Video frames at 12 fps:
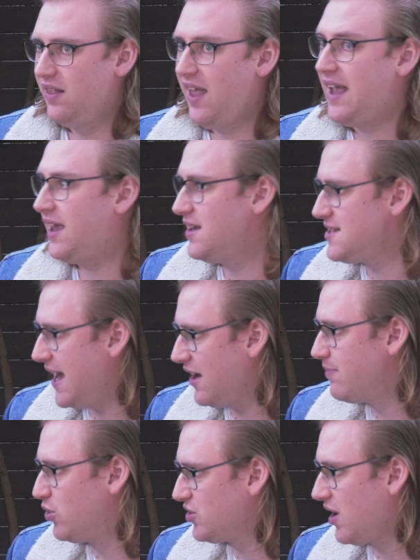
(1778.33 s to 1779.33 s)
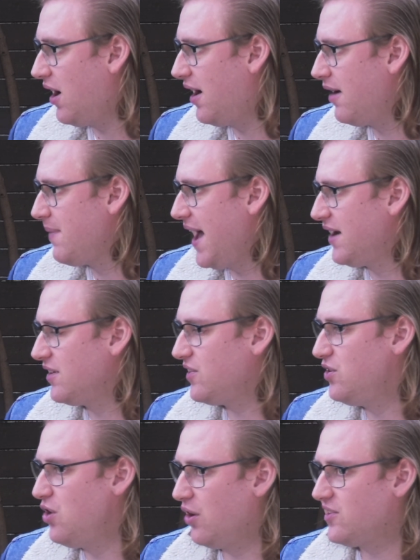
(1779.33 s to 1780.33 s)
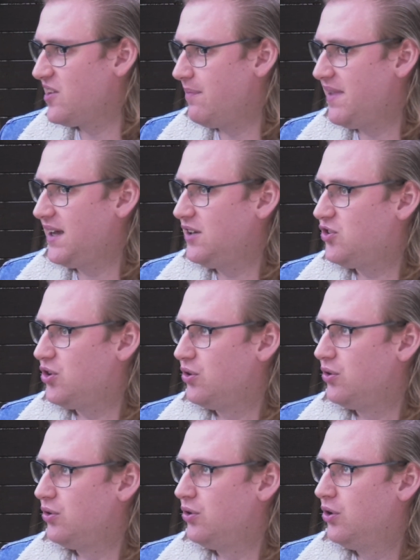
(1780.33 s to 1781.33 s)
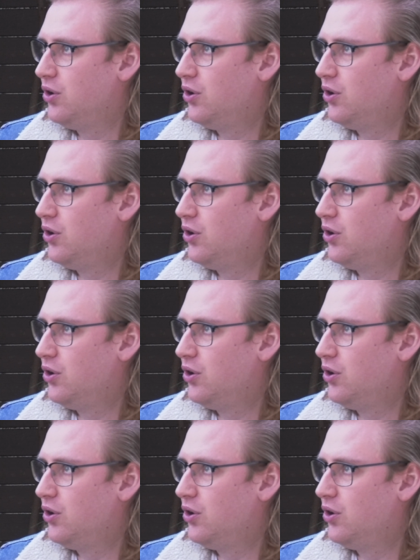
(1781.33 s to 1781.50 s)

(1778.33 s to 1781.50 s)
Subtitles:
it can take more time, and it's not something to